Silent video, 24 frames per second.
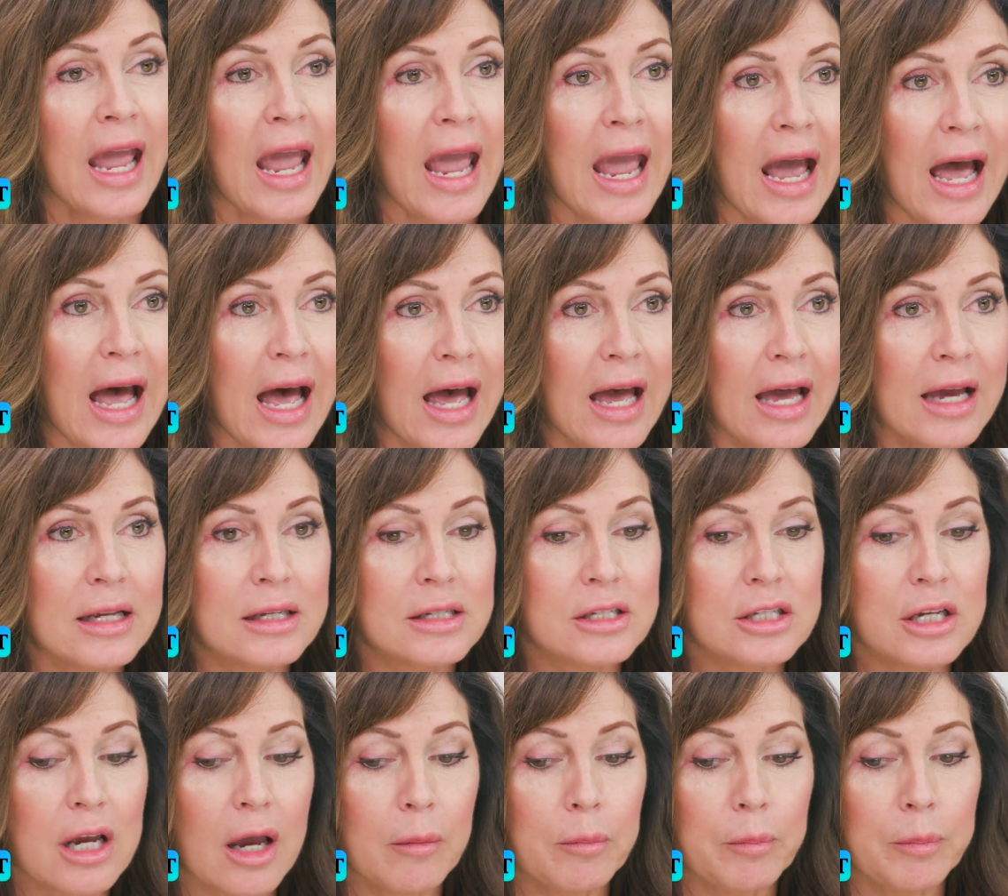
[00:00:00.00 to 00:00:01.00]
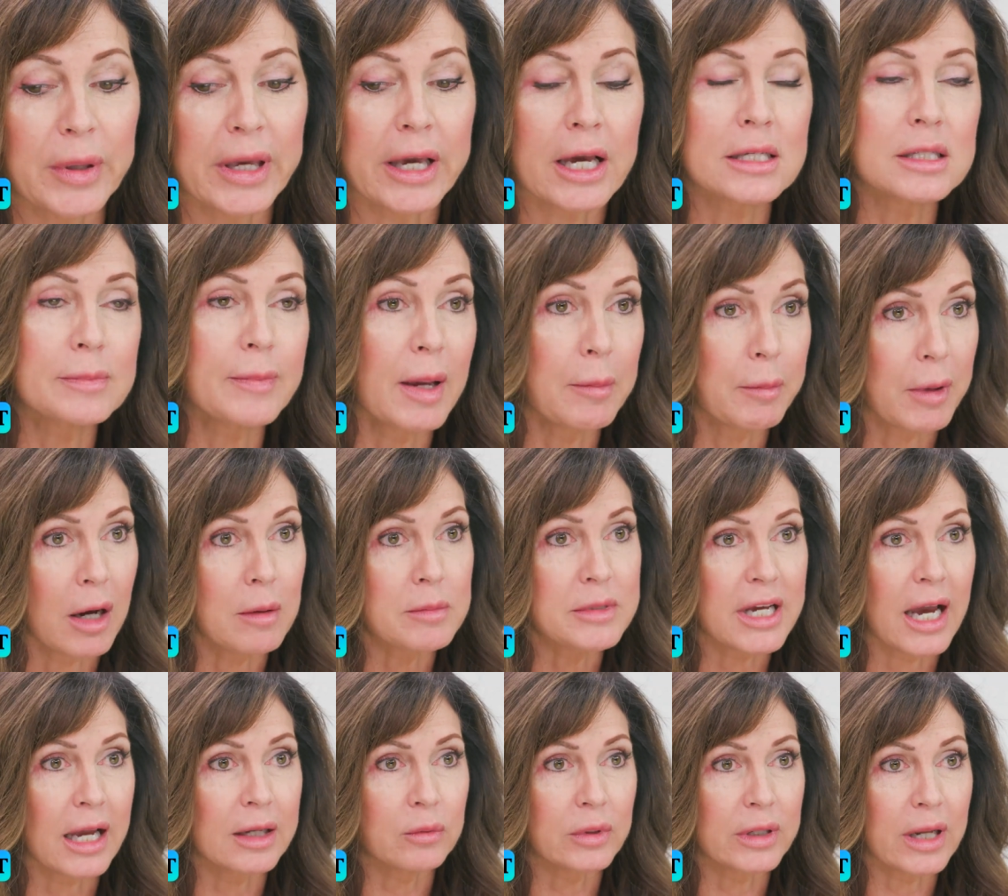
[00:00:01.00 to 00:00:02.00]
And because my mom
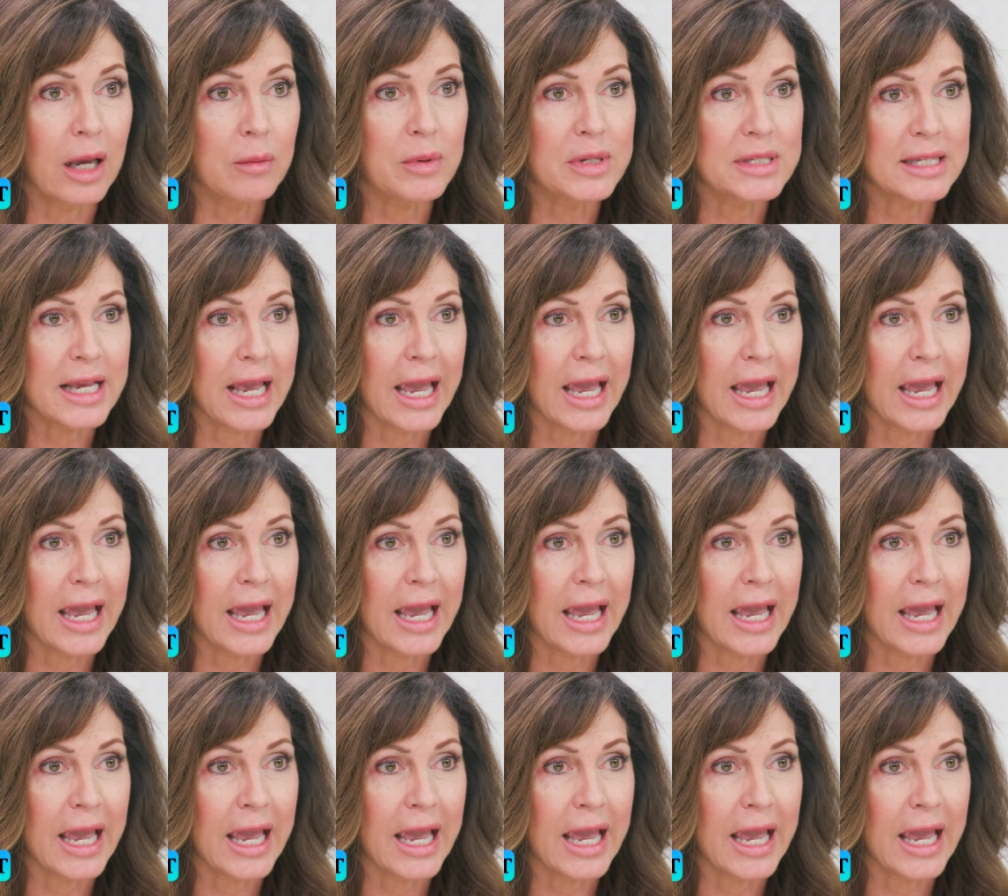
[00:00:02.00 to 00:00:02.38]
died when I was